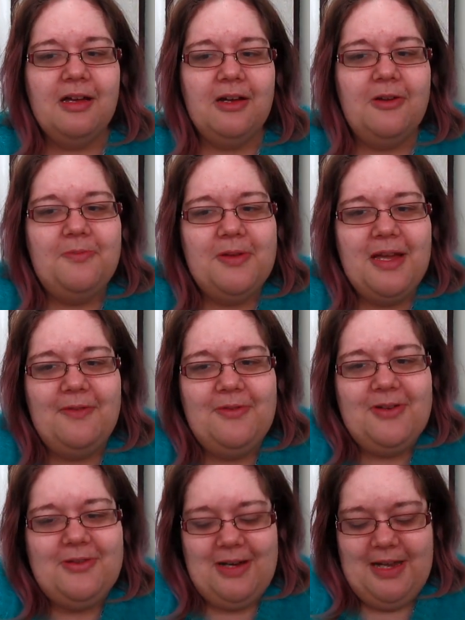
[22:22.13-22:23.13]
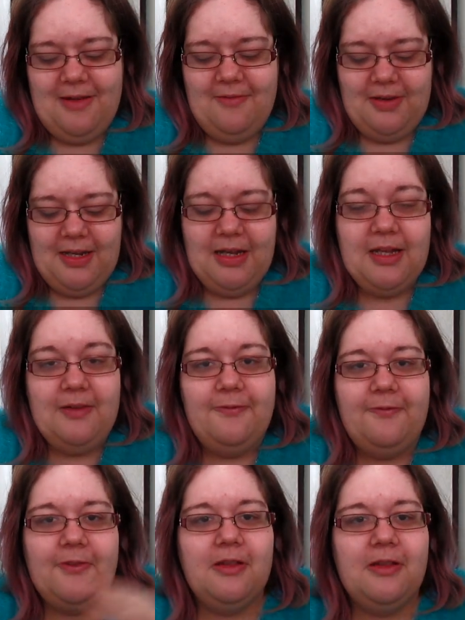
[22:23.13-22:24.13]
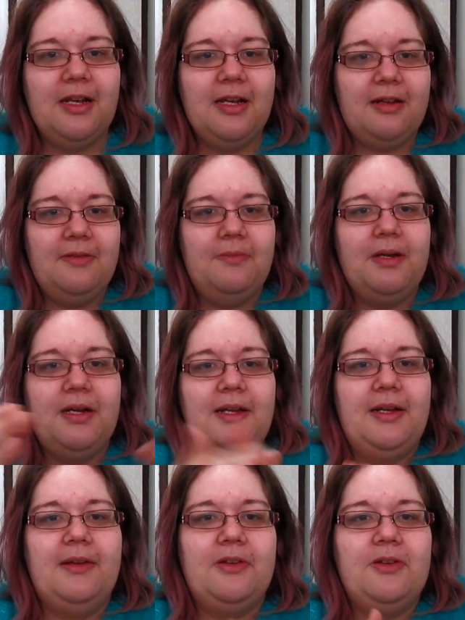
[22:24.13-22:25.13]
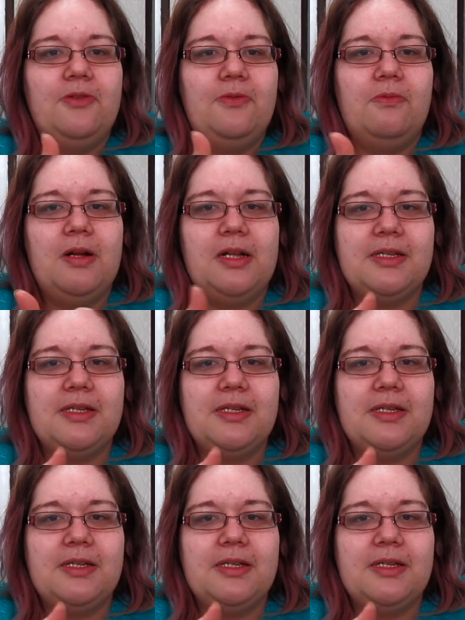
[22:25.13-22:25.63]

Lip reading: I hope you have a good evening. If you like my new